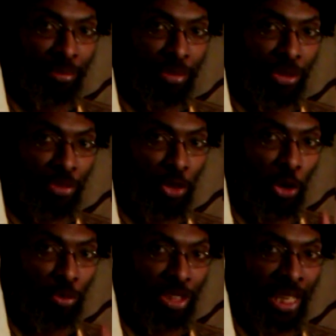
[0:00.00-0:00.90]
You have to
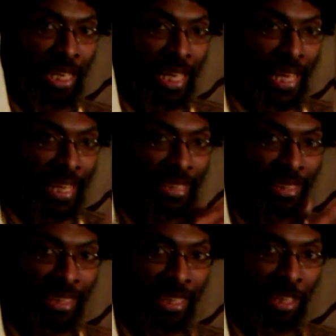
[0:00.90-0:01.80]
understand.
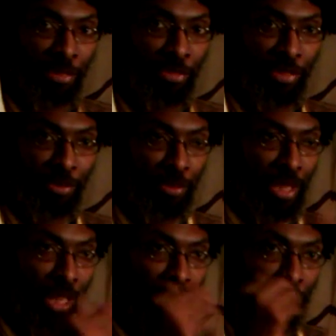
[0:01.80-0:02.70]
Instead of
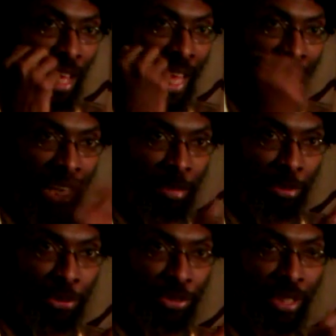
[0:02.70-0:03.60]
the
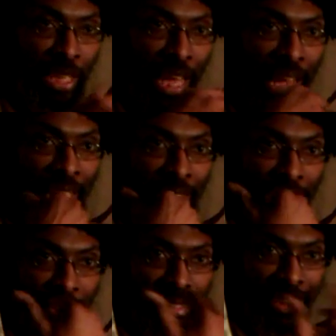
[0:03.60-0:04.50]
animals as
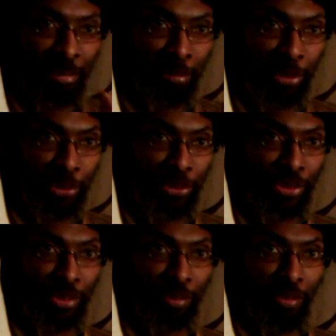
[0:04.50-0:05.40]
symbols,
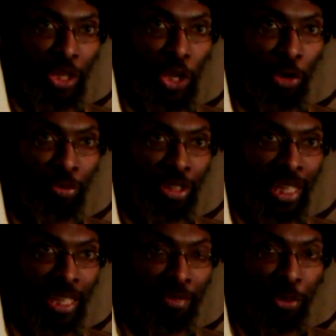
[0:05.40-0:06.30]
you
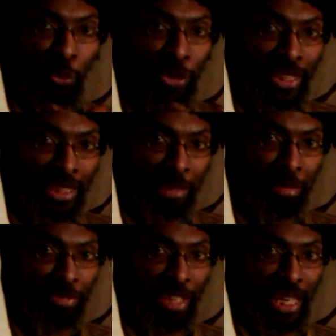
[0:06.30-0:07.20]
understand, of the wisdom
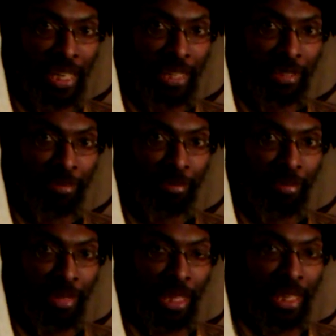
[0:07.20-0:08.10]
of God,
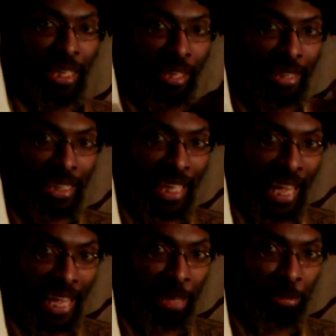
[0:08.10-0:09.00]
they looked at the
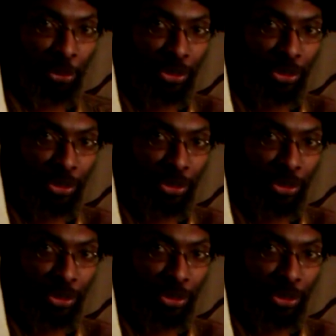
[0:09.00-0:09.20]
animals